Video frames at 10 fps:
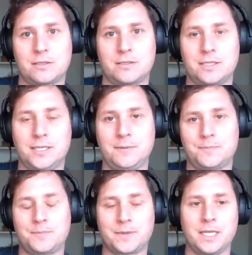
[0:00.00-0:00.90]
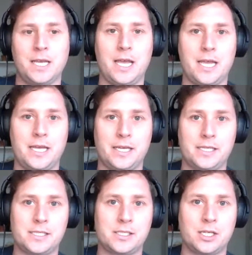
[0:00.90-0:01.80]
Yeah.
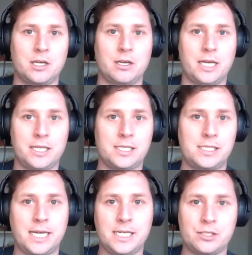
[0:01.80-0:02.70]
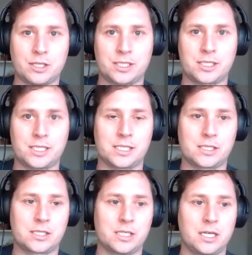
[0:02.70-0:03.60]
And in the data structure
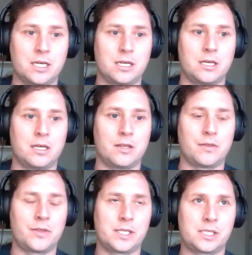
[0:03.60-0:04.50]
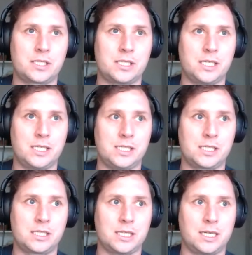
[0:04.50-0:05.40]
sense, this
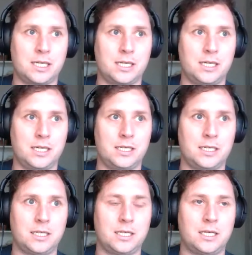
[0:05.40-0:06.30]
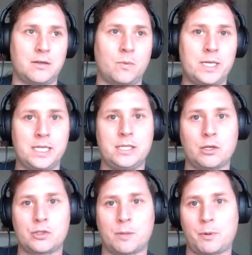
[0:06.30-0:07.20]
is, we need
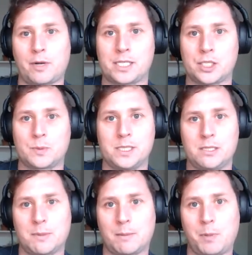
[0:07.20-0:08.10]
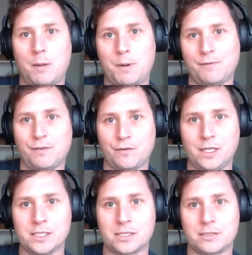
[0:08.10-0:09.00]
those operations. We need to be able to pop off the
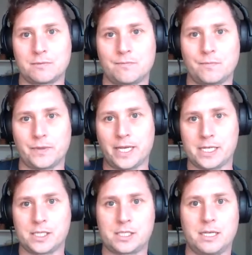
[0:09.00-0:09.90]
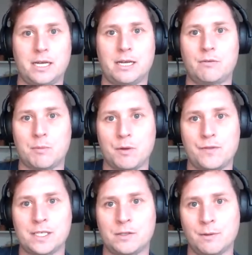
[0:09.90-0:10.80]
front and just remove
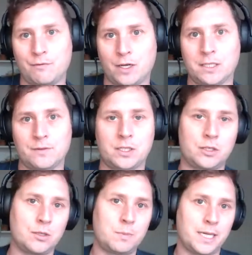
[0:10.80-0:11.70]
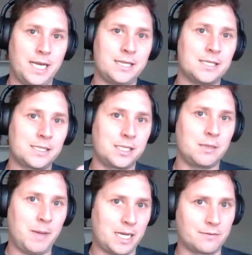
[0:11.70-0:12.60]
things from the front of the queue, but add things to the
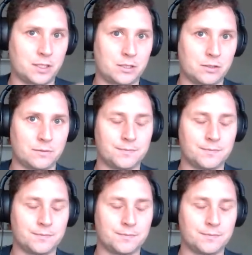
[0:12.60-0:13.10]
back of the queue.